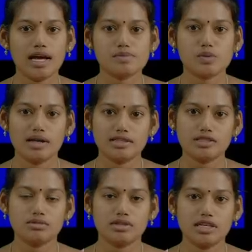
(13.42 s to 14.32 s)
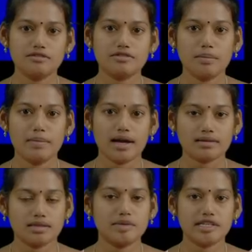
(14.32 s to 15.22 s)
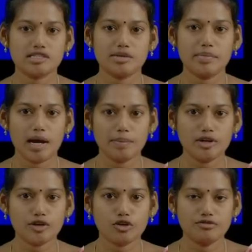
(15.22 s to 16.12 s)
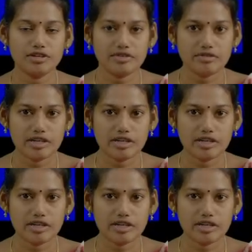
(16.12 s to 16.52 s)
Swati Sundari from Mathematics Department of V.V.